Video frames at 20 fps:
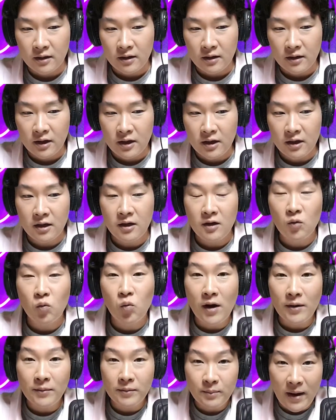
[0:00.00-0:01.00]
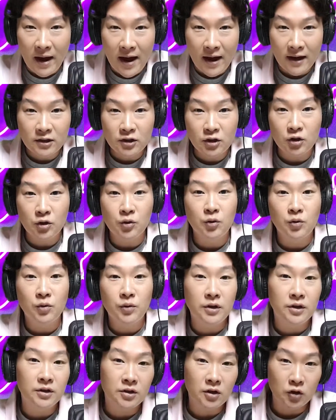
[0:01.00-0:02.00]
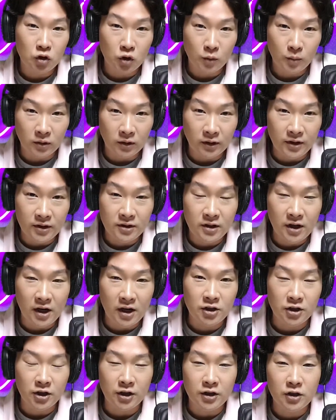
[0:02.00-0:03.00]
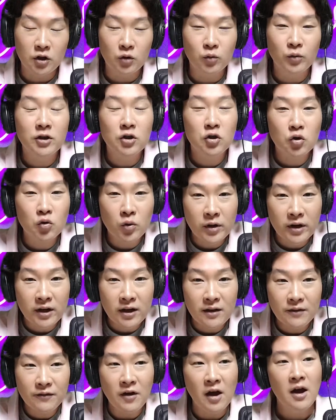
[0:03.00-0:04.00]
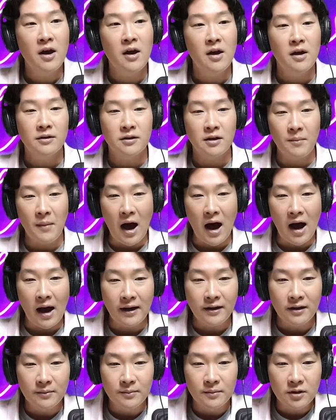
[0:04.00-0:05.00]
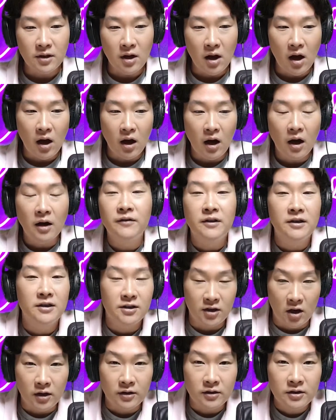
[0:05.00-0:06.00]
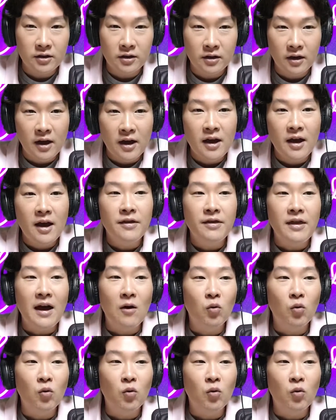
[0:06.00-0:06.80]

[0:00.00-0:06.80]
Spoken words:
he went back to the Seocho Police Station to retrieve some items of his son's that